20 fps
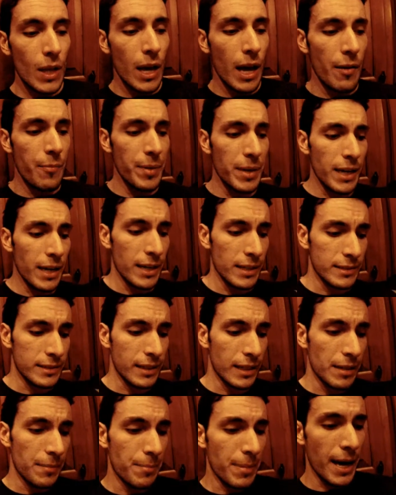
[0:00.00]
I've been kind of
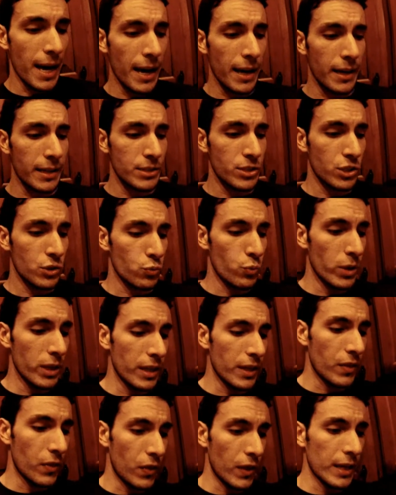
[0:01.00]
sitting back and just
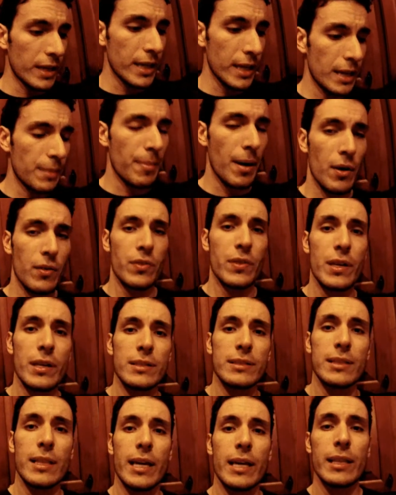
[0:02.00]
really thinking about
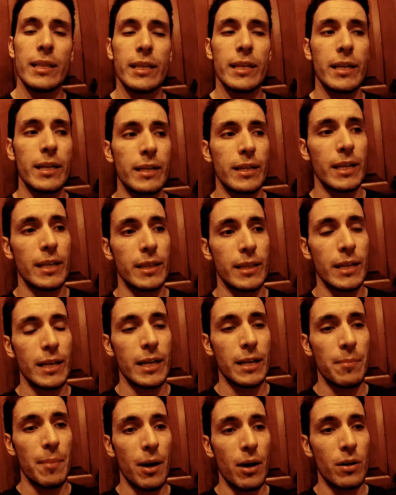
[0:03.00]
things lately and
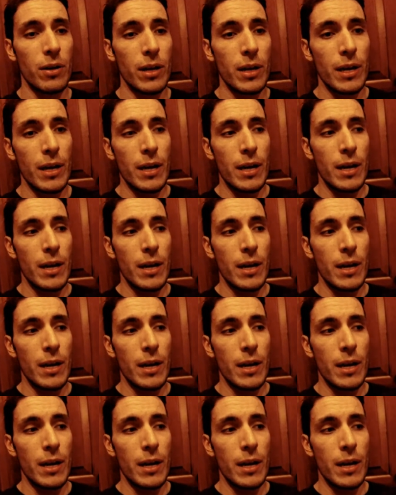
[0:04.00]
thinking about